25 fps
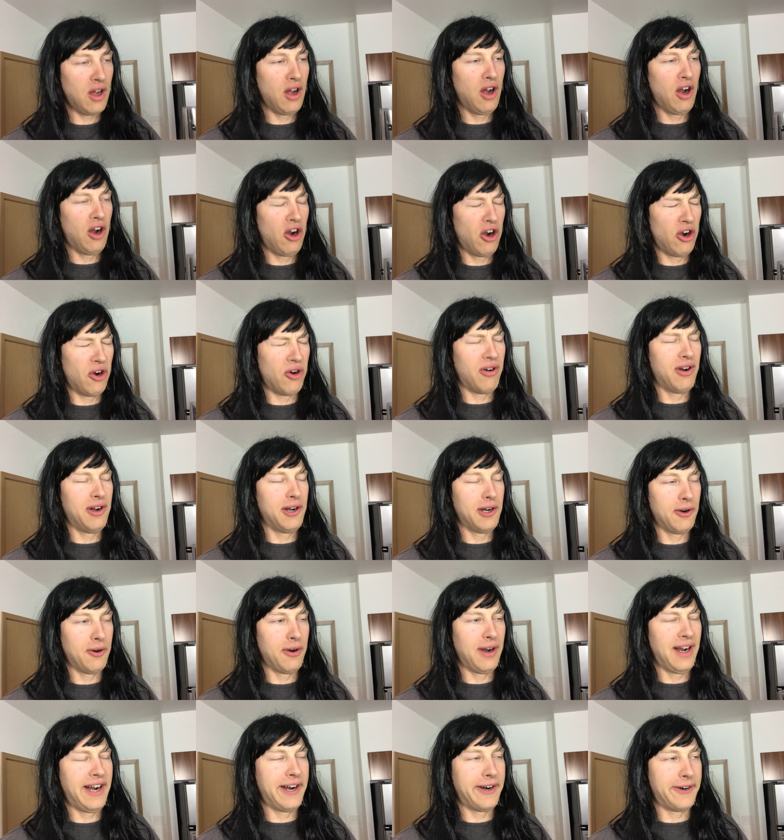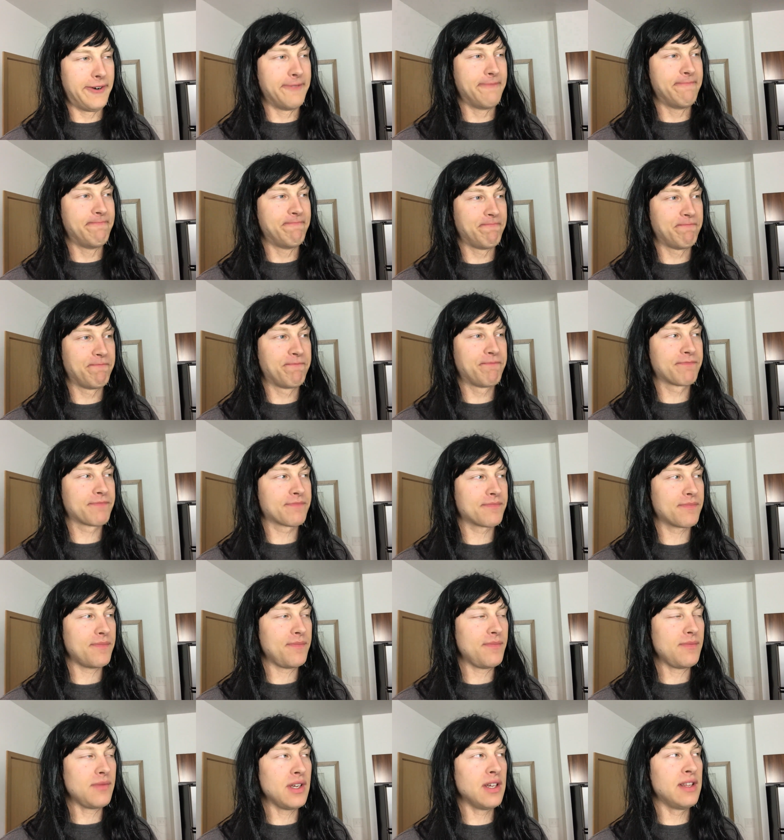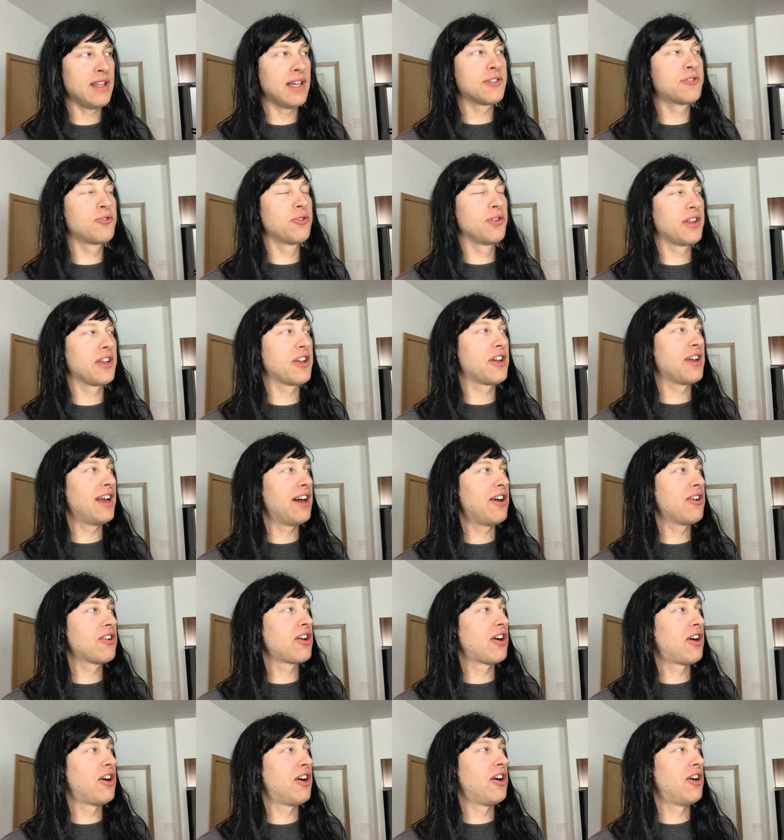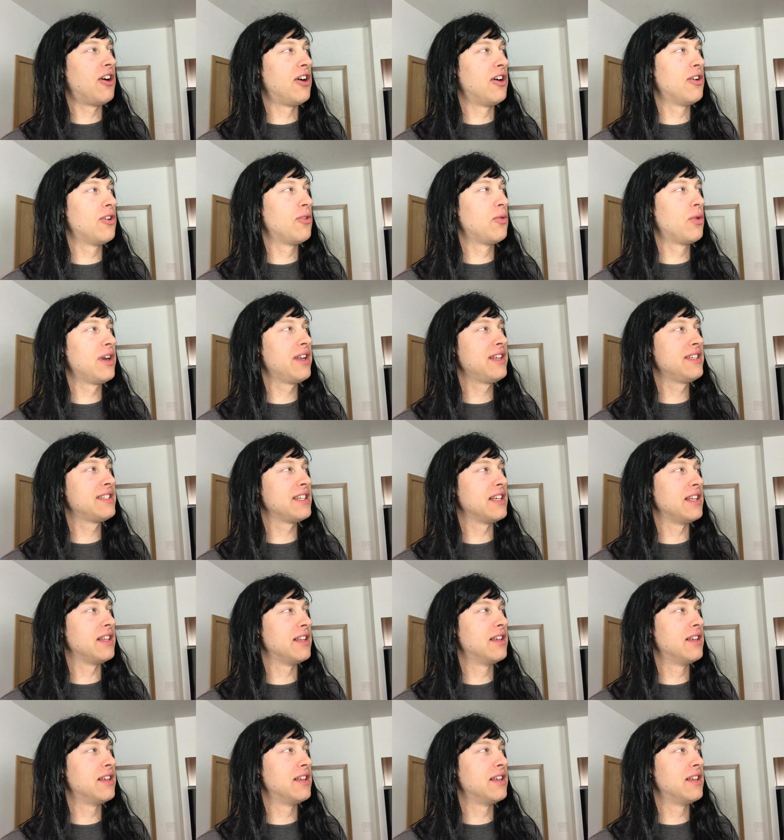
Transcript: Oh, wow. That's really good alcohol. What is it?